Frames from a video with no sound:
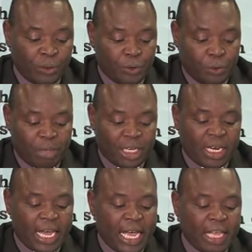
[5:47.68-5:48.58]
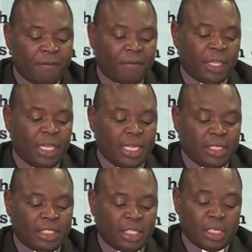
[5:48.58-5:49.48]
human life
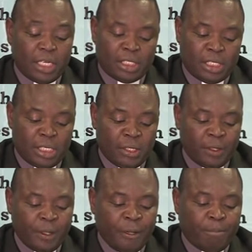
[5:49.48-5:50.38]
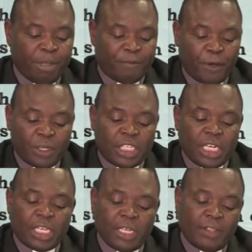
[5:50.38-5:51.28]
and dignity before
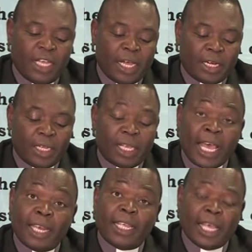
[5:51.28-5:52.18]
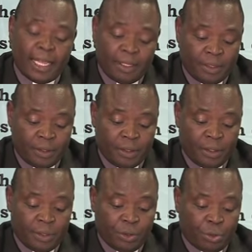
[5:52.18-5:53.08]
taking their regalia
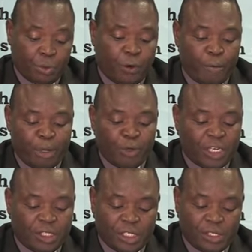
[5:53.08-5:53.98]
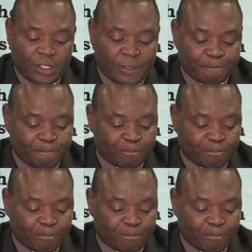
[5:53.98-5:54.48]
to communities.